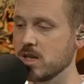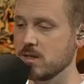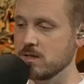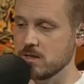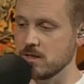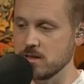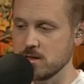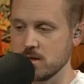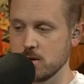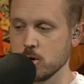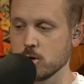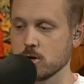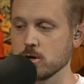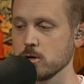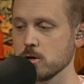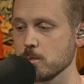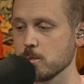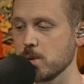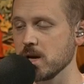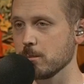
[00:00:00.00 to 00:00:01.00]
you can
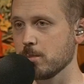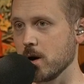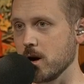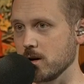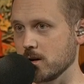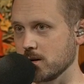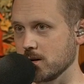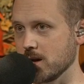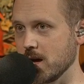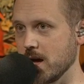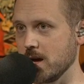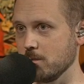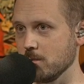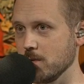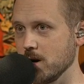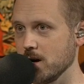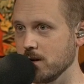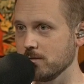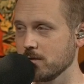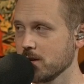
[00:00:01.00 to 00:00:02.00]
do the ping pong
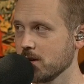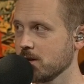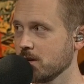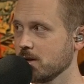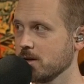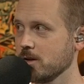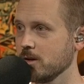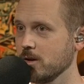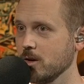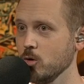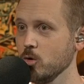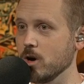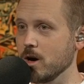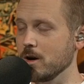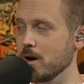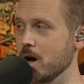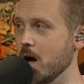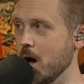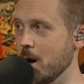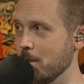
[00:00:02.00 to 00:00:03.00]
game of, ooh,
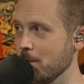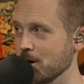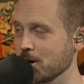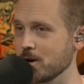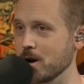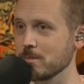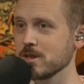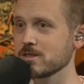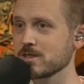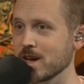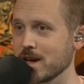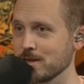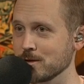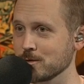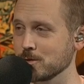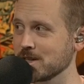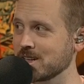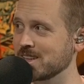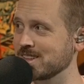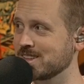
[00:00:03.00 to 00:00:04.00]
I'm going to grab this guy
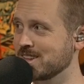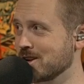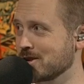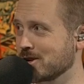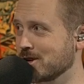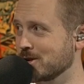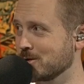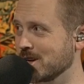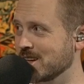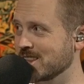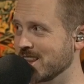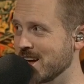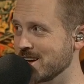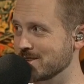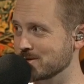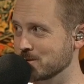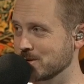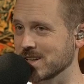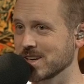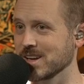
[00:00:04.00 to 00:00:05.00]
this week because he had a good week
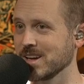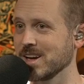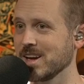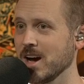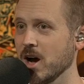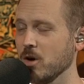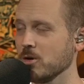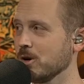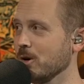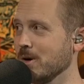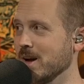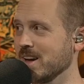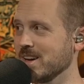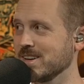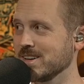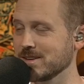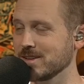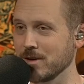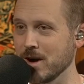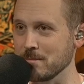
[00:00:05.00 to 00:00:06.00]
last week. Oh, no,
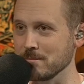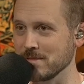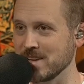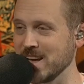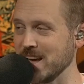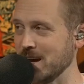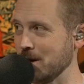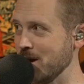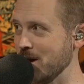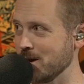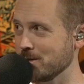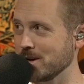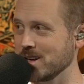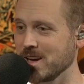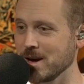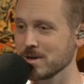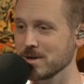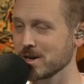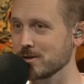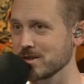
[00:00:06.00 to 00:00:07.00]
wait, crap, he had a bad
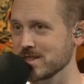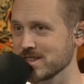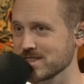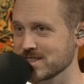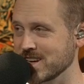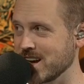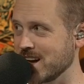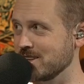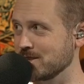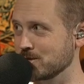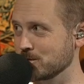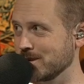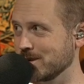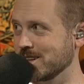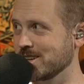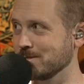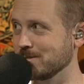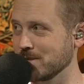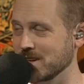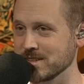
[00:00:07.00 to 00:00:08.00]
week. I'm going to go to this guy this
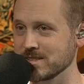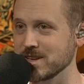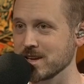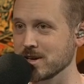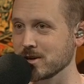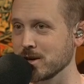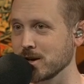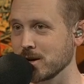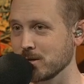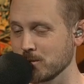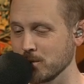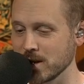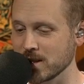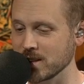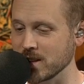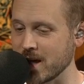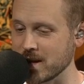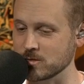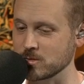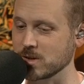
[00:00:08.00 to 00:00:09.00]
week because he had a good
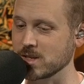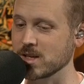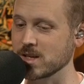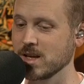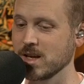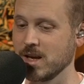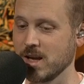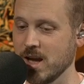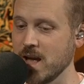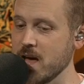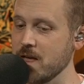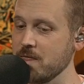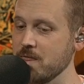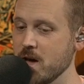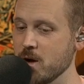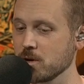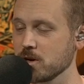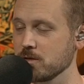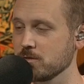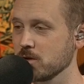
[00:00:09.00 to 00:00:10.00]
week last week and
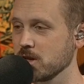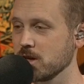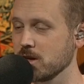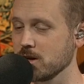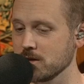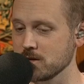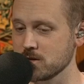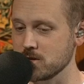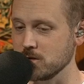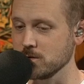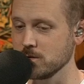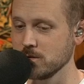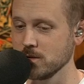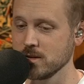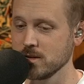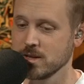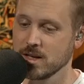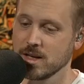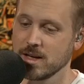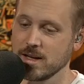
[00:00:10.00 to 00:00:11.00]
that would have really hurt you.
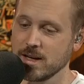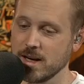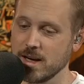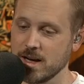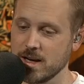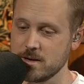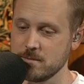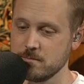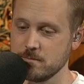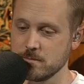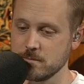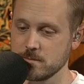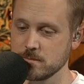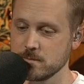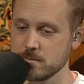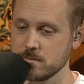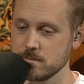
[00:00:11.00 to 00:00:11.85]
Um,